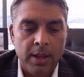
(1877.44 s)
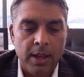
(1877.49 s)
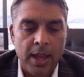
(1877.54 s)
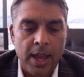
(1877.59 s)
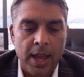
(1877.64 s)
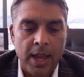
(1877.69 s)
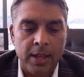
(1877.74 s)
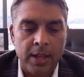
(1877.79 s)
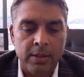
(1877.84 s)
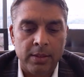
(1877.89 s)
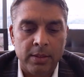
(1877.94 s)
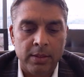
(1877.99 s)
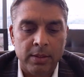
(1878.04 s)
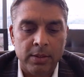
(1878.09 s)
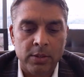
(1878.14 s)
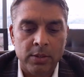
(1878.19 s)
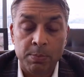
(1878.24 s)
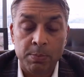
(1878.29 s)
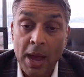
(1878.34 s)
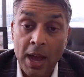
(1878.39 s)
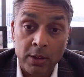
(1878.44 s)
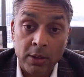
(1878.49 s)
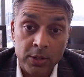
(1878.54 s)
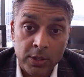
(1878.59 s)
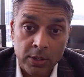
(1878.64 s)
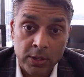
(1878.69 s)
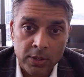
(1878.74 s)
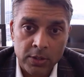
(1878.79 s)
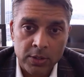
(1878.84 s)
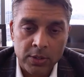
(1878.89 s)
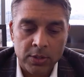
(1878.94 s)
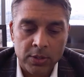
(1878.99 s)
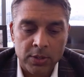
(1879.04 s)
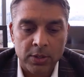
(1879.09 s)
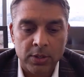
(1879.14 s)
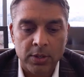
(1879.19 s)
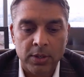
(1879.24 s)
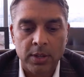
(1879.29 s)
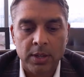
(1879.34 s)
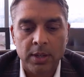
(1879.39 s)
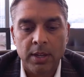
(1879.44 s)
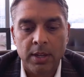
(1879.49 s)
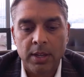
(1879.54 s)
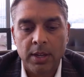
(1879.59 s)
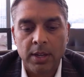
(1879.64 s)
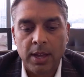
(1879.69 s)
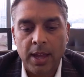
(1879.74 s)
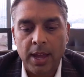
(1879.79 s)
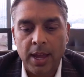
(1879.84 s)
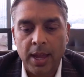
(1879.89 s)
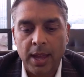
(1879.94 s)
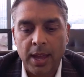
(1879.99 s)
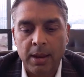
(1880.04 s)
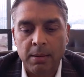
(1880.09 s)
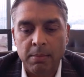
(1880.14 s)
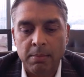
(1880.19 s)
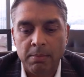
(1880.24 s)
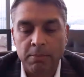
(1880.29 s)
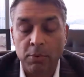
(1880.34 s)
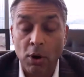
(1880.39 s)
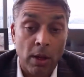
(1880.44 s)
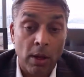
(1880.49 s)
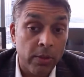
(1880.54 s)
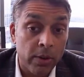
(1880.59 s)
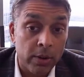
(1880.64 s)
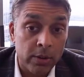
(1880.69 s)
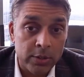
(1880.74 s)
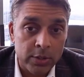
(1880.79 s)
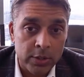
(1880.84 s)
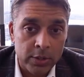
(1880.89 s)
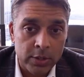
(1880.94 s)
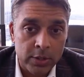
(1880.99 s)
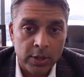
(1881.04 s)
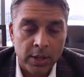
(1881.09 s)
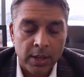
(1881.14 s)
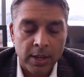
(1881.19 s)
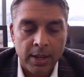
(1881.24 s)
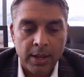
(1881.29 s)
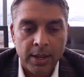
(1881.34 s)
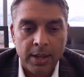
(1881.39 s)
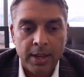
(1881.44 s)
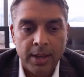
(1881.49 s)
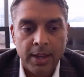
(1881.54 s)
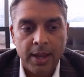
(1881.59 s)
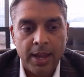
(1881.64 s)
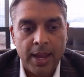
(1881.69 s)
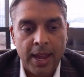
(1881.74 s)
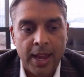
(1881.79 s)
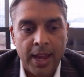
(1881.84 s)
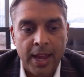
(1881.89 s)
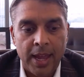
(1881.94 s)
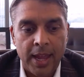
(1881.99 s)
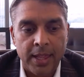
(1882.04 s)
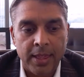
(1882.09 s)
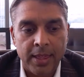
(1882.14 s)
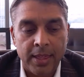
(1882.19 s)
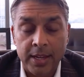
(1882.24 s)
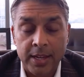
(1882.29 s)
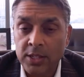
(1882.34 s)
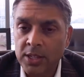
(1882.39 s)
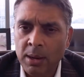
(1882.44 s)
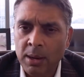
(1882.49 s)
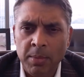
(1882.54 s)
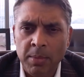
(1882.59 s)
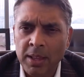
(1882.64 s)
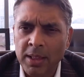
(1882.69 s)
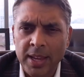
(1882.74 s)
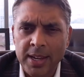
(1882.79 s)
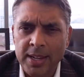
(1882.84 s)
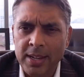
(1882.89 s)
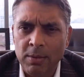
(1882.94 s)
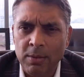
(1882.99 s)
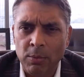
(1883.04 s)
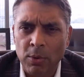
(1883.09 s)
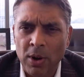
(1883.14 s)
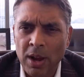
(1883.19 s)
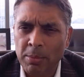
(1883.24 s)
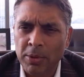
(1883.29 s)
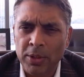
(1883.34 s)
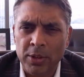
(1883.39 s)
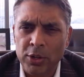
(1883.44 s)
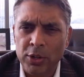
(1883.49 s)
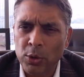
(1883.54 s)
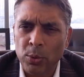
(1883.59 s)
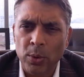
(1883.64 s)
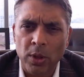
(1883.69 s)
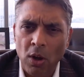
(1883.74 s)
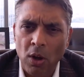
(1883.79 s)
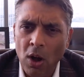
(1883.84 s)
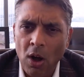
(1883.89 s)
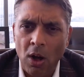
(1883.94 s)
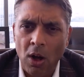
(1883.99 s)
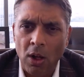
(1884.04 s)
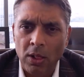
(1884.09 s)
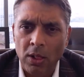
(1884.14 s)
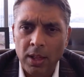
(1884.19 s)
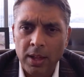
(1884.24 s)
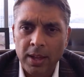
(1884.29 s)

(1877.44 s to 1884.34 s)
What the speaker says: and spouses and brothers, and they seemingly were able to do it all.